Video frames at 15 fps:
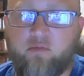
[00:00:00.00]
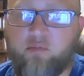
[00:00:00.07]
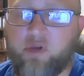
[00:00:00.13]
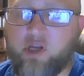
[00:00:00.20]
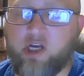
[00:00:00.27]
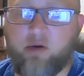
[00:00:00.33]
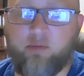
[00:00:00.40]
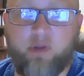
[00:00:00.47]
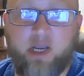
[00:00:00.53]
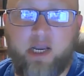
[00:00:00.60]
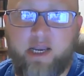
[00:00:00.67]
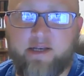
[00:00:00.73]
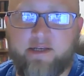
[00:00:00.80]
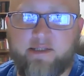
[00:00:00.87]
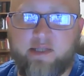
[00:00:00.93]
become an
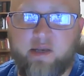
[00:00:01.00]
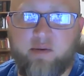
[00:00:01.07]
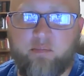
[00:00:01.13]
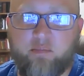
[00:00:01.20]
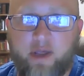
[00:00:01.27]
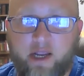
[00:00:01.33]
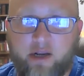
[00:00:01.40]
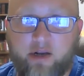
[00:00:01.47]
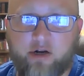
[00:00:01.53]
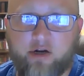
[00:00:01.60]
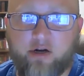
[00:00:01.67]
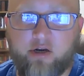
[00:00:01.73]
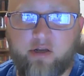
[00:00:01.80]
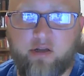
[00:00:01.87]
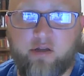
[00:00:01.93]
instant
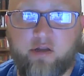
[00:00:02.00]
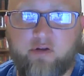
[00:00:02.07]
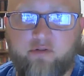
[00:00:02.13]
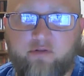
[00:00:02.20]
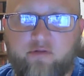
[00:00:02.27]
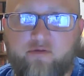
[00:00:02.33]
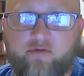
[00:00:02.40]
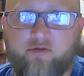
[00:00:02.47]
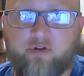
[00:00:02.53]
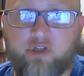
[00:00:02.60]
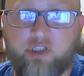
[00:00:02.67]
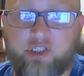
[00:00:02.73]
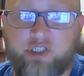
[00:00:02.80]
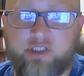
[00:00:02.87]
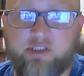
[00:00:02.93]
beggar for
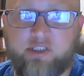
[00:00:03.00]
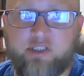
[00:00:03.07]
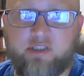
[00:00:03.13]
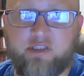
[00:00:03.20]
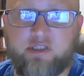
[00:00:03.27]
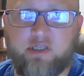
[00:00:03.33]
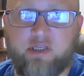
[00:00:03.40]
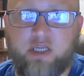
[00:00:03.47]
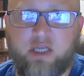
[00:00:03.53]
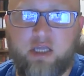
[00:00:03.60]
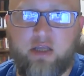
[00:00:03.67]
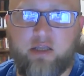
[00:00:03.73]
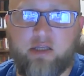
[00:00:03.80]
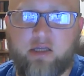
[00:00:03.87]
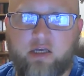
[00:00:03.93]
Jesus
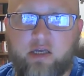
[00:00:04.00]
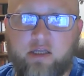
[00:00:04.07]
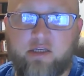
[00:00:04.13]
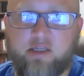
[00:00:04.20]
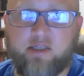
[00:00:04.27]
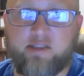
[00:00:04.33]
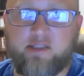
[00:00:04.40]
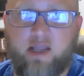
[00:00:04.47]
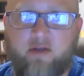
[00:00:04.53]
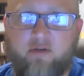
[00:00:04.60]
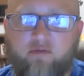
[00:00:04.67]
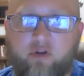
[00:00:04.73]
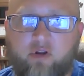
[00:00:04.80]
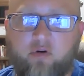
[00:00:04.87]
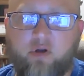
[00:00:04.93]
to
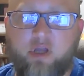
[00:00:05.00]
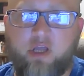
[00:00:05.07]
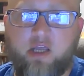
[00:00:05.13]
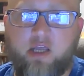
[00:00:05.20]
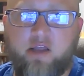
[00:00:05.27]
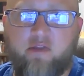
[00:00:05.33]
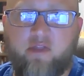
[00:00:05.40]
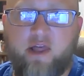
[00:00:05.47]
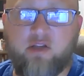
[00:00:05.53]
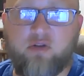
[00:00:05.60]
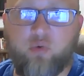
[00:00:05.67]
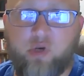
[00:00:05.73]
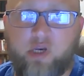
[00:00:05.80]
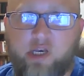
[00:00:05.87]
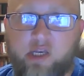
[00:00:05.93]
save you.
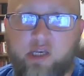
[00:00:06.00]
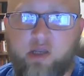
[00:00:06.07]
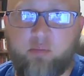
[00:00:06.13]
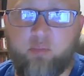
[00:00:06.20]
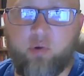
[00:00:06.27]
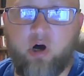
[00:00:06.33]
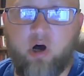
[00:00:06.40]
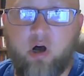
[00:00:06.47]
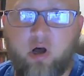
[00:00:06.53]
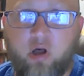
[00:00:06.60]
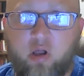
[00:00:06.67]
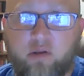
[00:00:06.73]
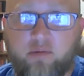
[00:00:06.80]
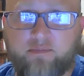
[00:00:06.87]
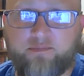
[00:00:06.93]
That's what he did to
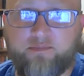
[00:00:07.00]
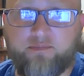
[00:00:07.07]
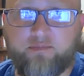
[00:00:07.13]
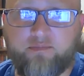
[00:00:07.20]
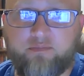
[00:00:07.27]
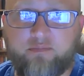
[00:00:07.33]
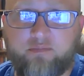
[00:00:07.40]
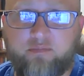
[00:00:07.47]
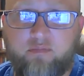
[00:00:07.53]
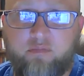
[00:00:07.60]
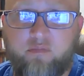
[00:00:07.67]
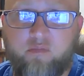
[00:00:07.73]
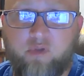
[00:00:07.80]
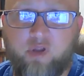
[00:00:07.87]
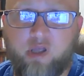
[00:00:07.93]
Paul.
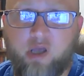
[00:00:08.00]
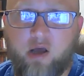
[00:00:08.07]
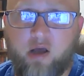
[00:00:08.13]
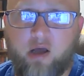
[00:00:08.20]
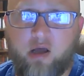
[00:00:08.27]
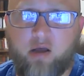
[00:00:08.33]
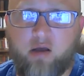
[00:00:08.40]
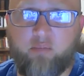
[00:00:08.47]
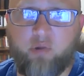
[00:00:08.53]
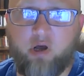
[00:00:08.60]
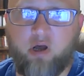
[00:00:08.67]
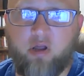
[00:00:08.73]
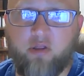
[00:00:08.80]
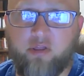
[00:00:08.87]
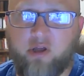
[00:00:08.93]

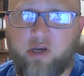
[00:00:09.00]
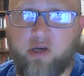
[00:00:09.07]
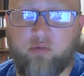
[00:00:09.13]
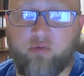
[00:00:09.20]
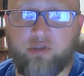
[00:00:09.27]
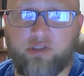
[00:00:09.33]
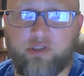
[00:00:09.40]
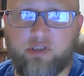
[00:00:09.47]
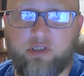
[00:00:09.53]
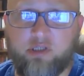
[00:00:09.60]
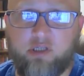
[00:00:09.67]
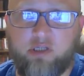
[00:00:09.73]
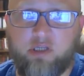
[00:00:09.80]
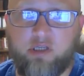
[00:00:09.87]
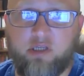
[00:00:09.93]
Paul thought he was,
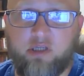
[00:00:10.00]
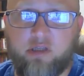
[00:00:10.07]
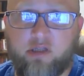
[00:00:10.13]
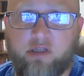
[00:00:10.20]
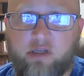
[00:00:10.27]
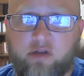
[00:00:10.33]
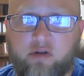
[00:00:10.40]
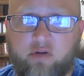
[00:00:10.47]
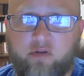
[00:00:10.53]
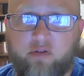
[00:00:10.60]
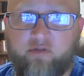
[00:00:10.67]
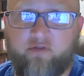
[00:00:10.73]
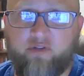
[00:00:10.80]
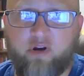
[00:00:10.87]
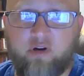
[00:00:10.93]

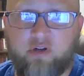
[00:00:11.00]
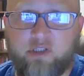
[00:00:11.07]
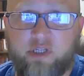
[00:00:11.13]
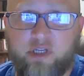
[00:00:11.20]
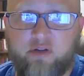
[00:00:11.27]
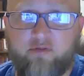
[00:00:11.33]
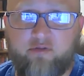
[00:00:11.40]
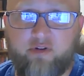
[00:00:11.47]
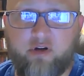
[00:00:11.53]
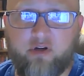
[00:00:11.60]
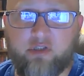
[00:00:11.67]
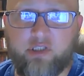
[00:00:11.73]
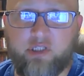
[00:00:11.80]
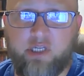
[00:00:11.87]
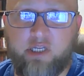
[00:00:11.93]
the Pharisee of
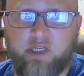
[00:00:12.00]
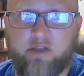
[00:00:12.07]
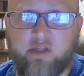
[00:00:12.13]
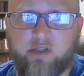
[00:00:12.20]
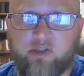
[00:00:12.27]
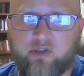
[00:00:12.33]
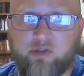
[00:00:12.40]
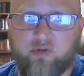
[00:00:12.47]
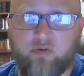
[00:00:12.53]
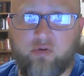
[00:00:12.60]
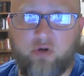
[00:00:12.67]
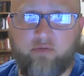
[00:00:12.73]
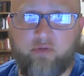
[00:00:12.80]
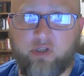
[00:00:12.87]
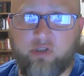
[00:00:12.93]
Pharisee, the Jew
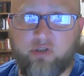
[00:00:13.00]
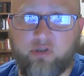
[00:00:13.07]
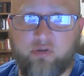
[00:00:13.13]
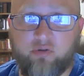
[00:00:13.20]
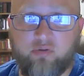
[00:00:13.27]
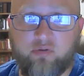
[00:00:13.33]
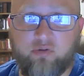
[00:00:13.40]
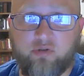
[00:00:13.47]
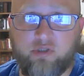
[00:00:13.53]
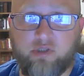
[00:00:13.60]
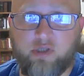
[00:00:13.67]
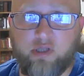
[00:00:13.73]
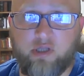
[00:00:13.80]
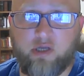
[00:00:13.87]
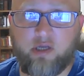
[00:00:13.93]
of the Jews,
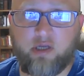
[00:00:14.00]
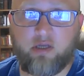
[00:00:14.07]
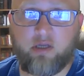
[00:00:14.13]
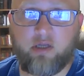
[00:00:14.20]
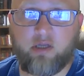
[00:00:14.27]
the